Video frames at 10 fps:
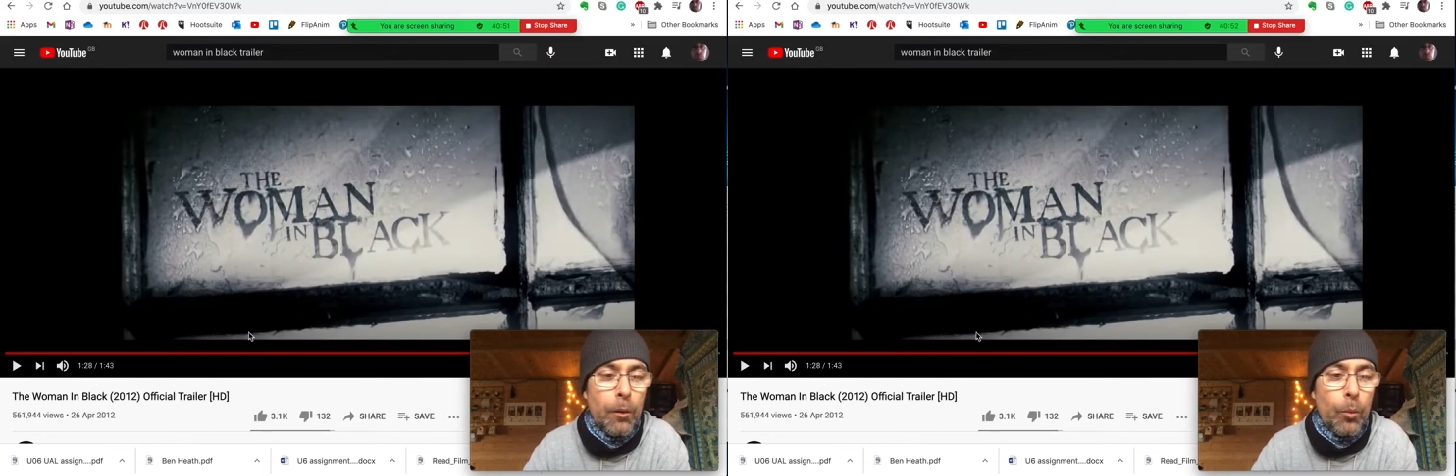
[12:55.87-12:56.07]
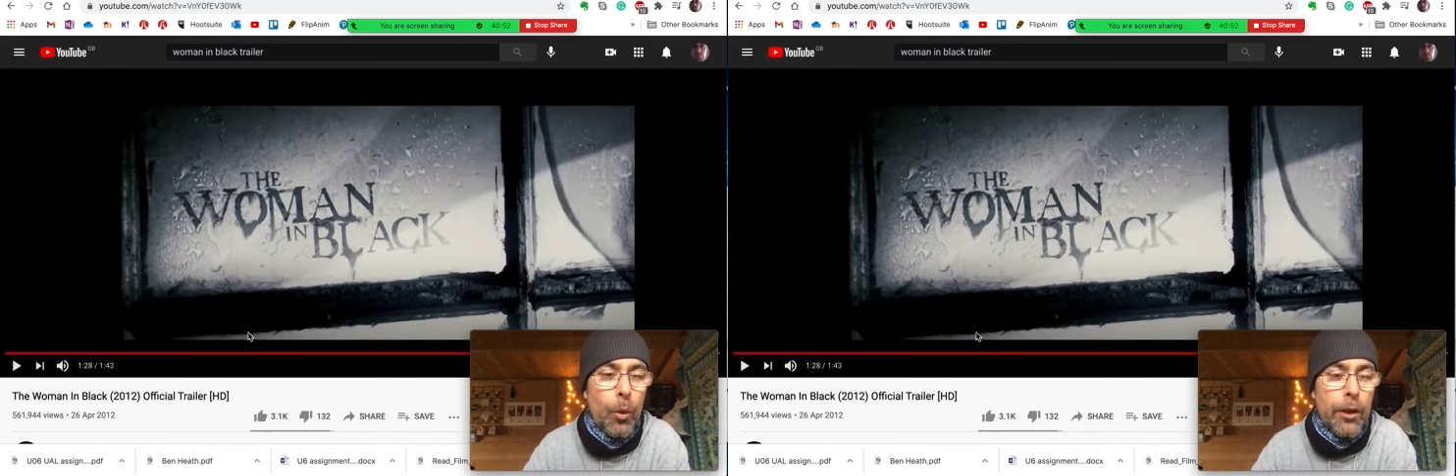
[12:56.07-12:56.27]

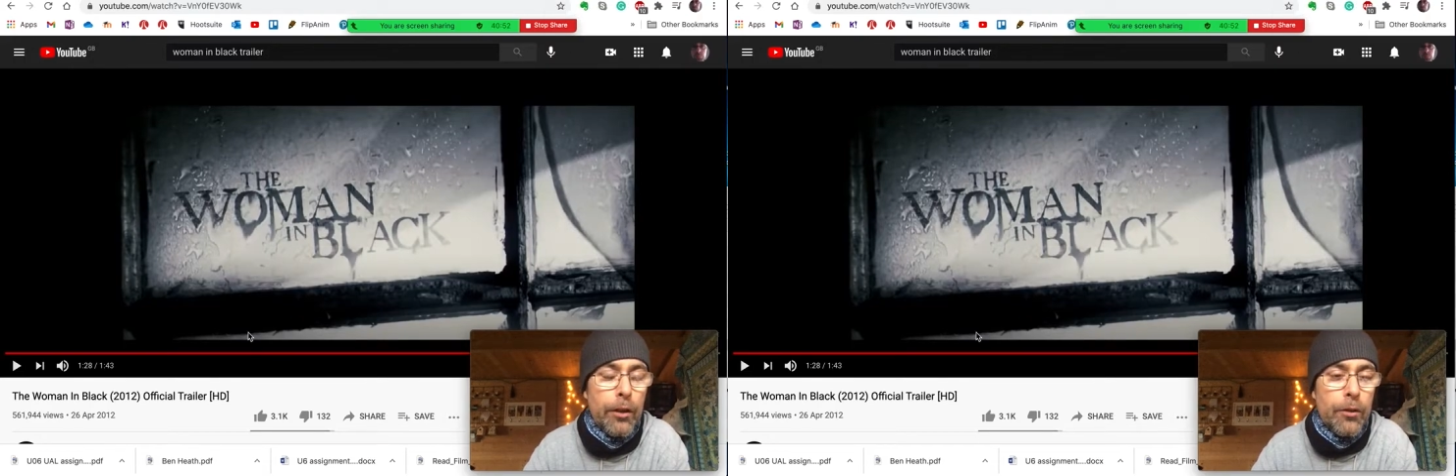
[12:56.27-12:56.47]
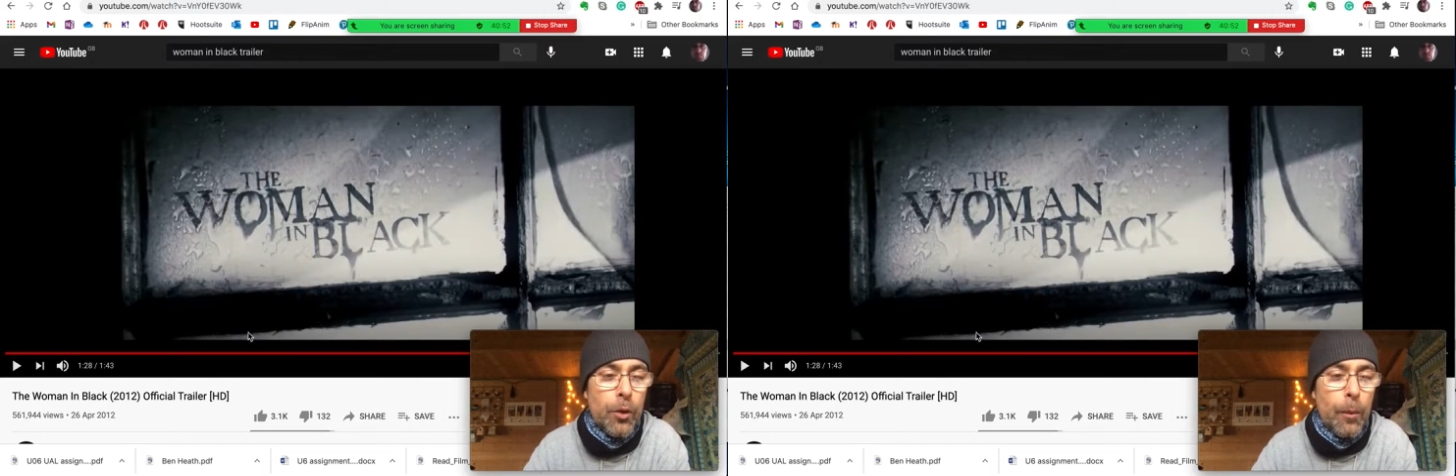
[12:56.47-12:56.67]
what you
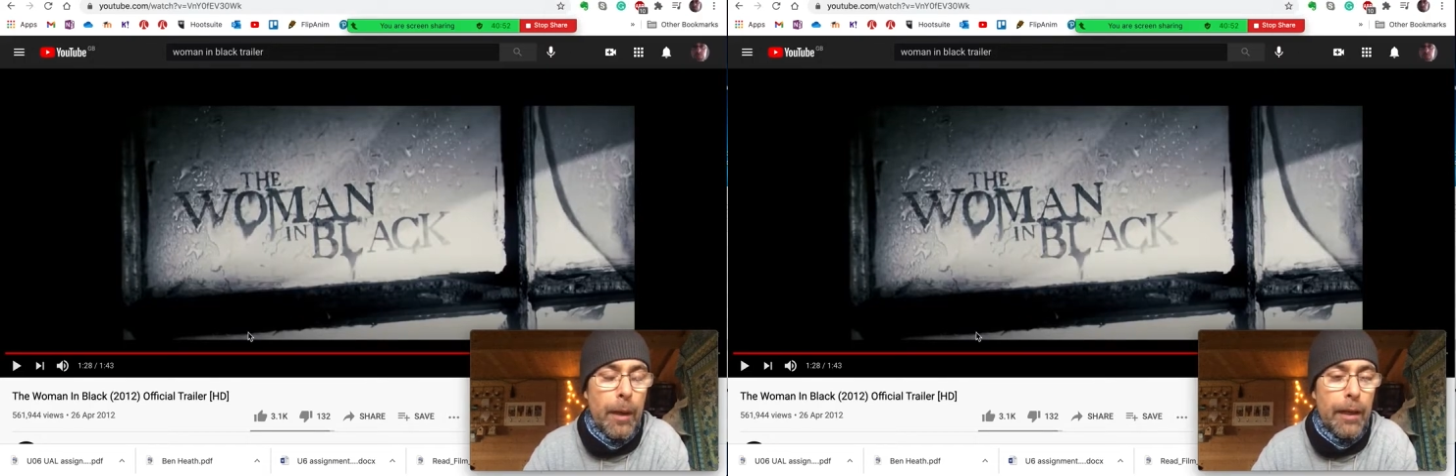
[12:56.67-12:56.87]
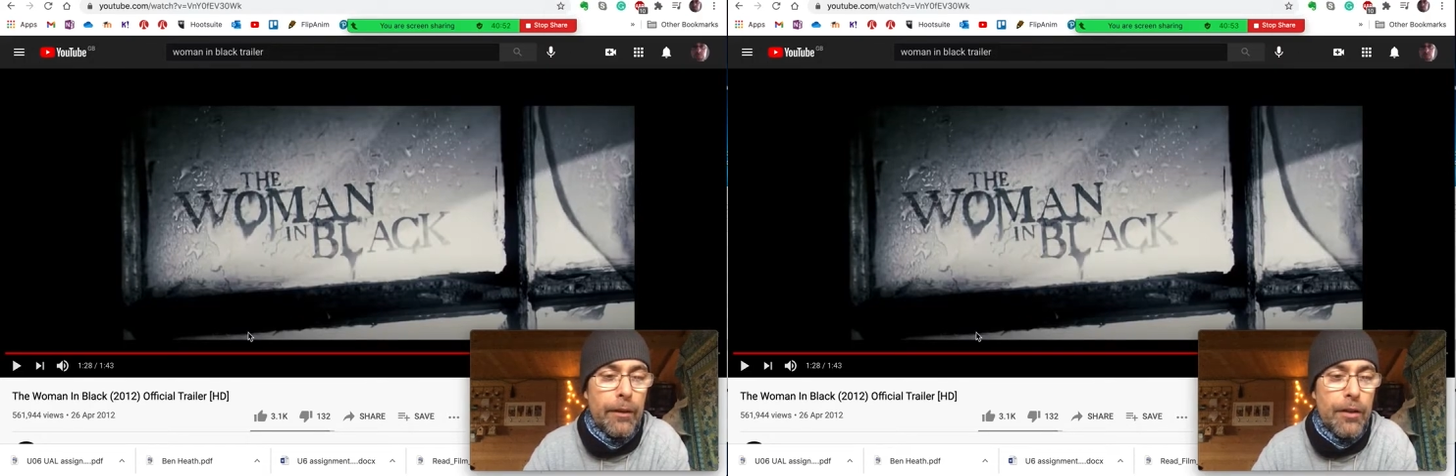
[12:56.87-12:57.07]
can talk
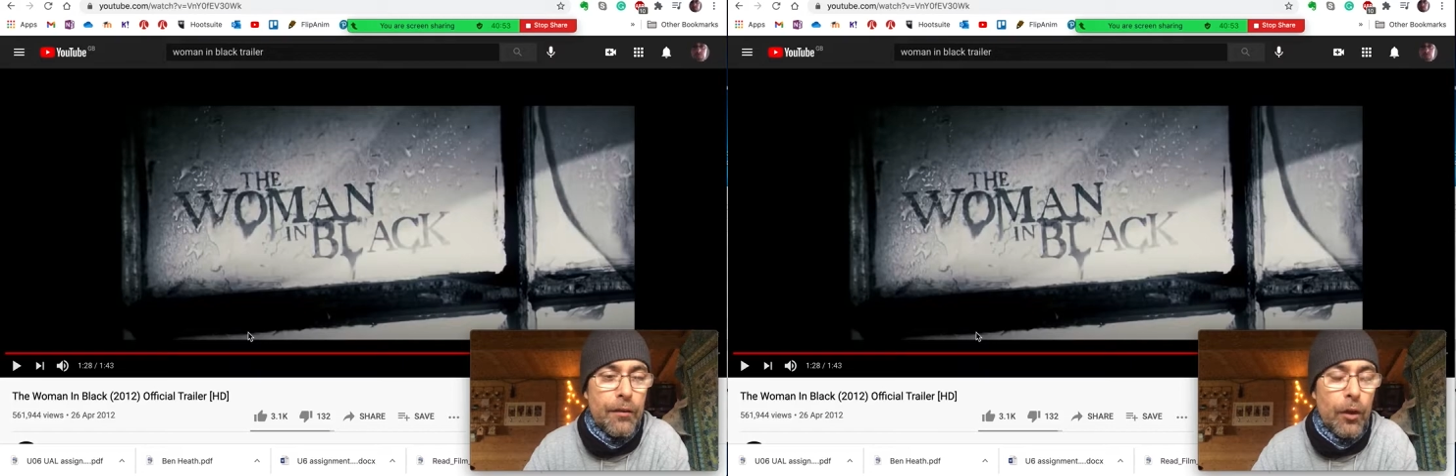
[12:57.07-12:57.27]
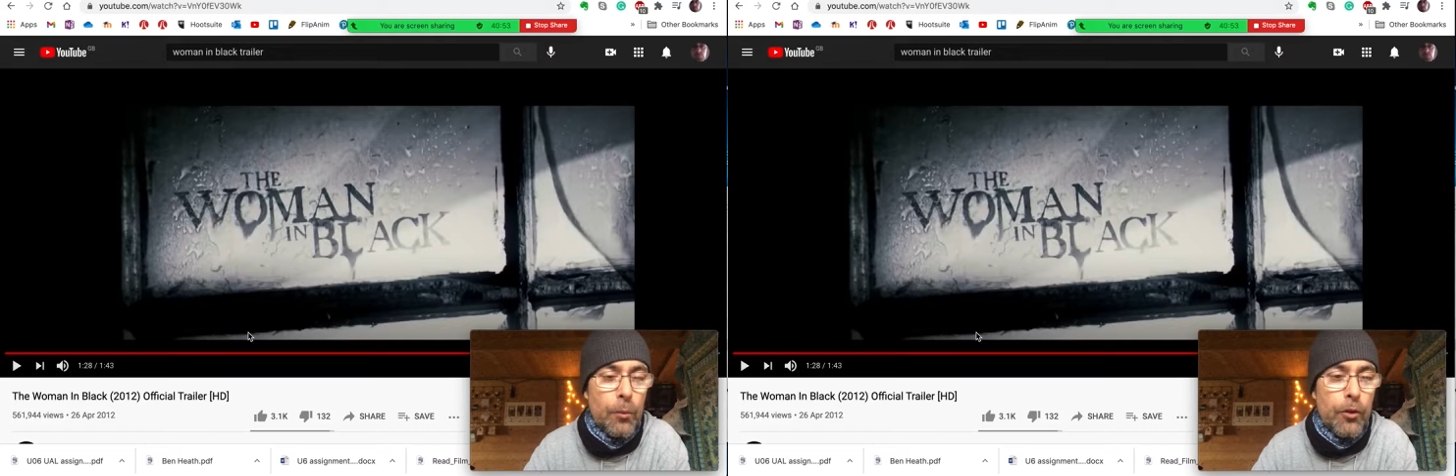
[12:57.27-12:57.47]
about in this
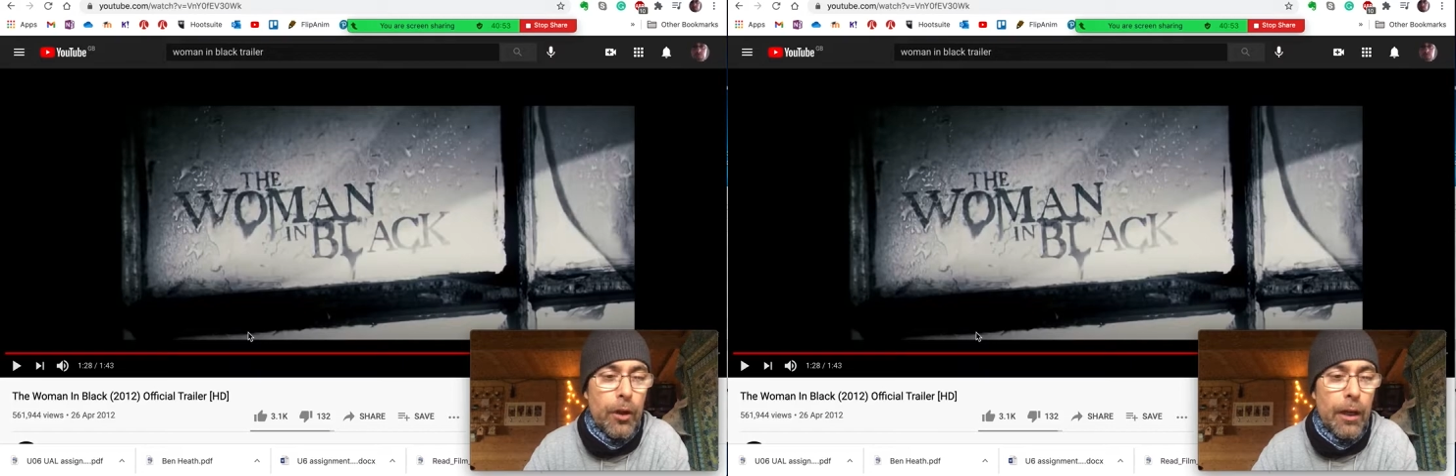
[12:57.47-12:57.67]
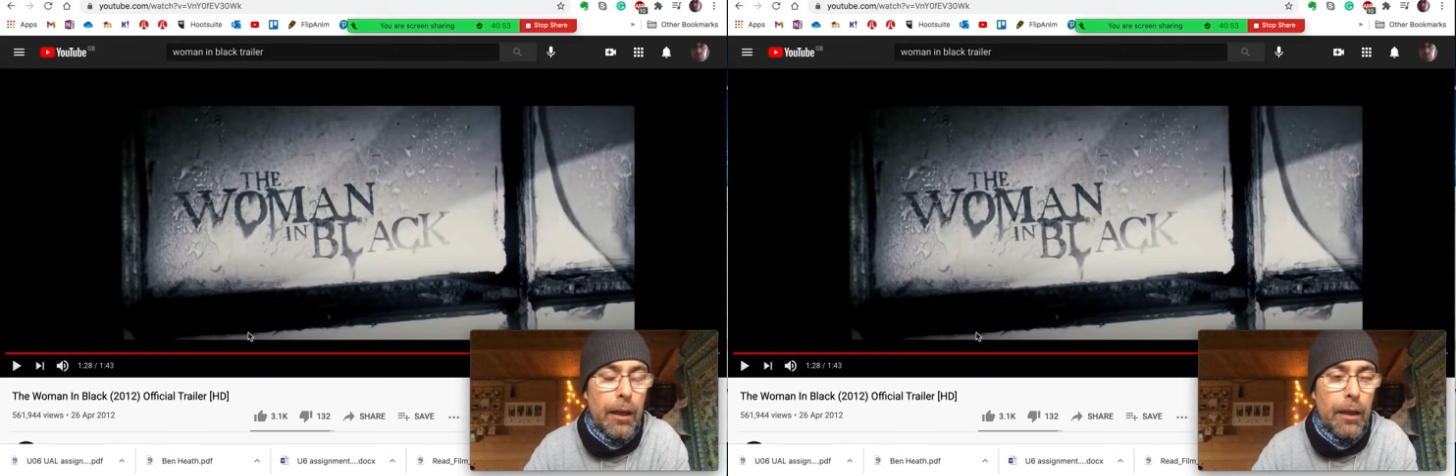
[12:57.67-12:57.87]
film
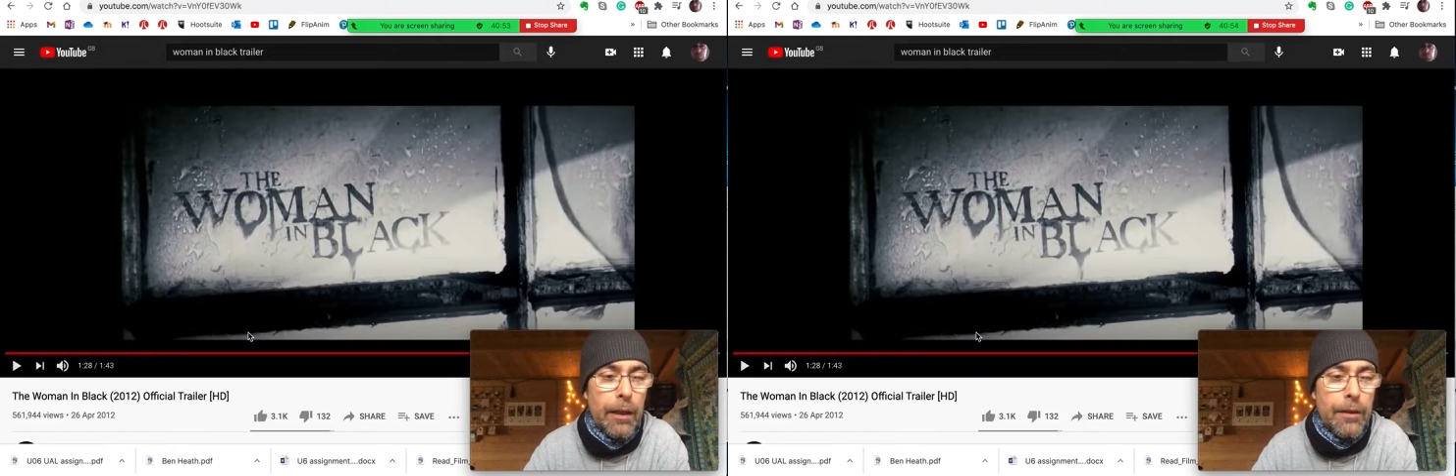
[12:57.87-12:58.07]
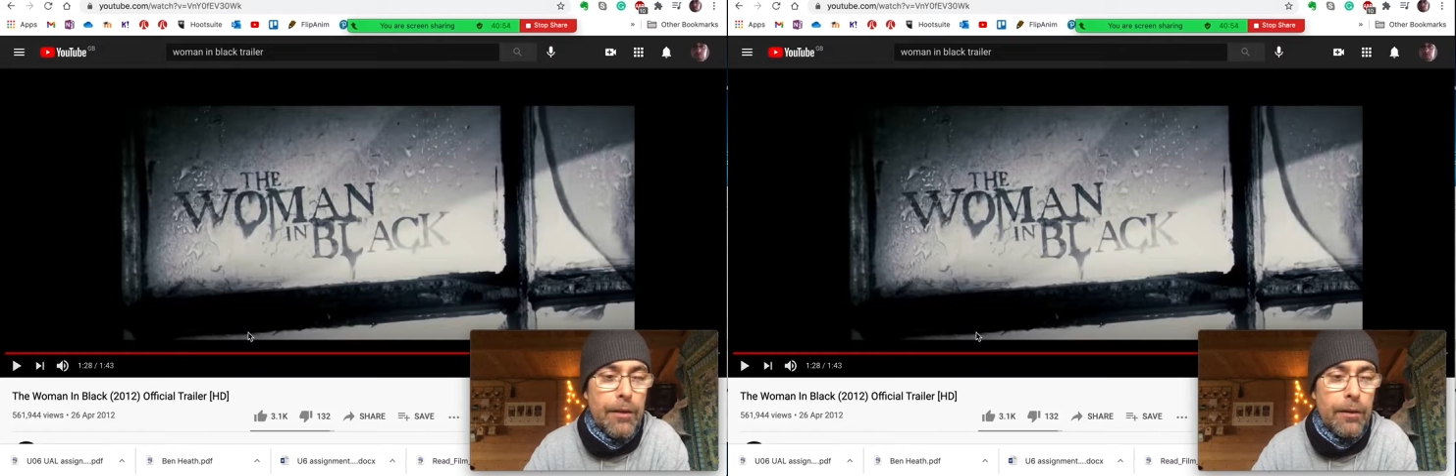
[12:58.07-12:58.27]
trailer
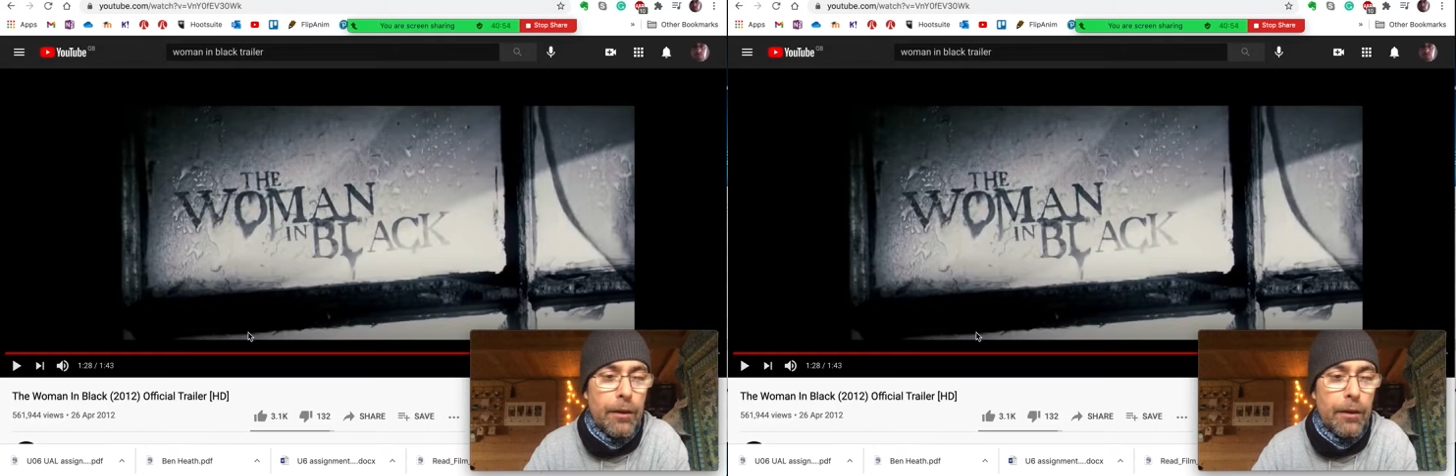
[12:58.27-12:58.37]
is,